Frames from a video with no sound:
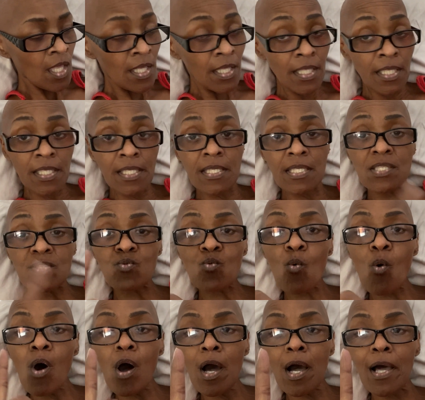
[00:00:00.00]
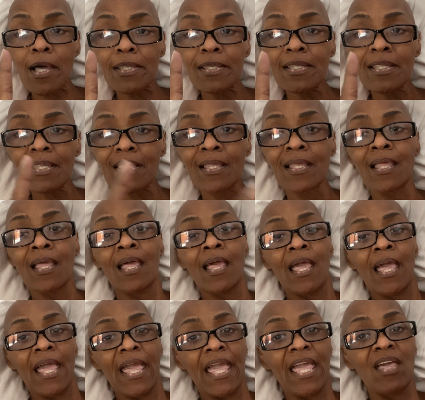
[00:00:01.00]
is, one,
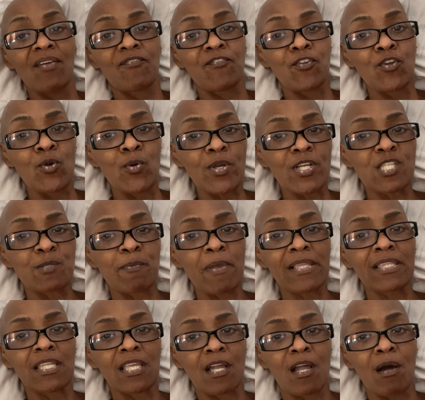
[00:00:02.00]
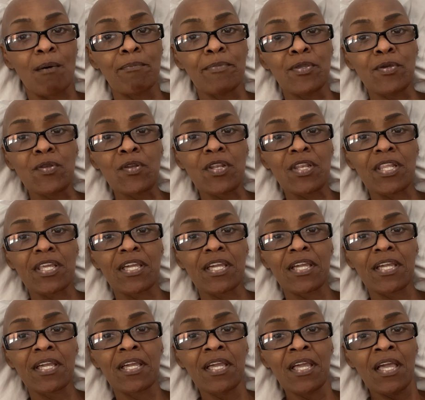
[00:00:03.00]
if you're expecting community
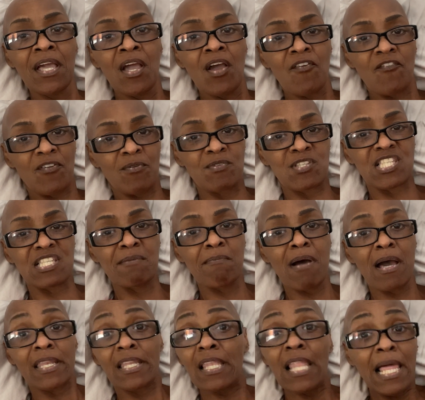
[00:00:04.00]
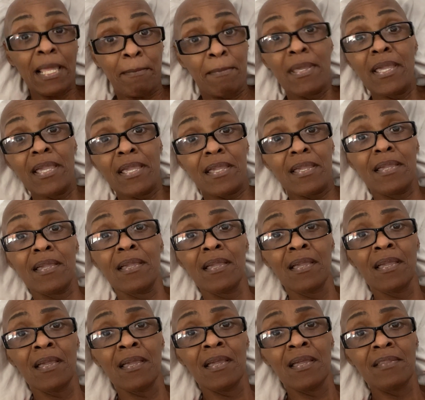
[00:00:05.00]
from somebody like me
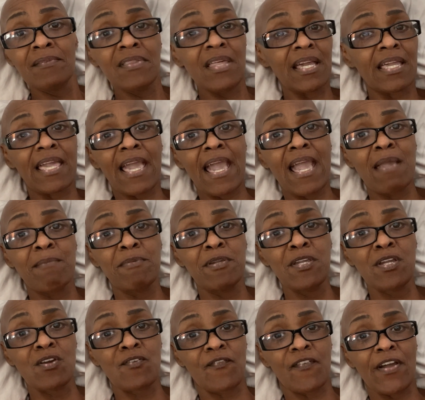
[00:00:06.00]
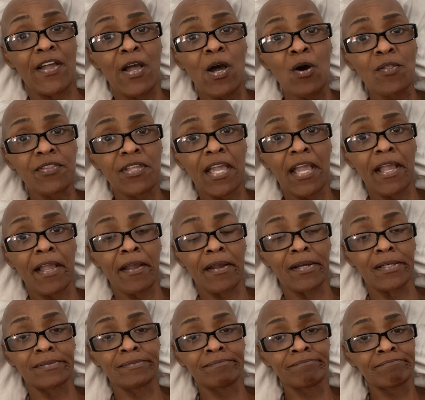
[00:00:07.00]
that came here for
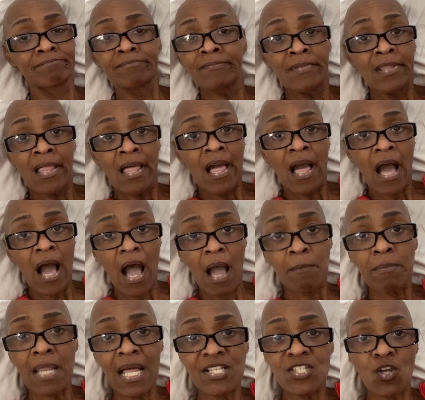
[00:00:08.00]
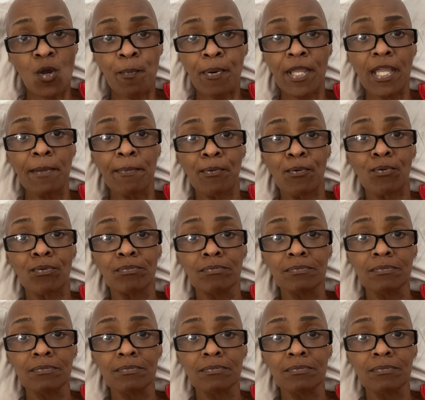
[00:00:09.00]
healthcare, I'm not your people.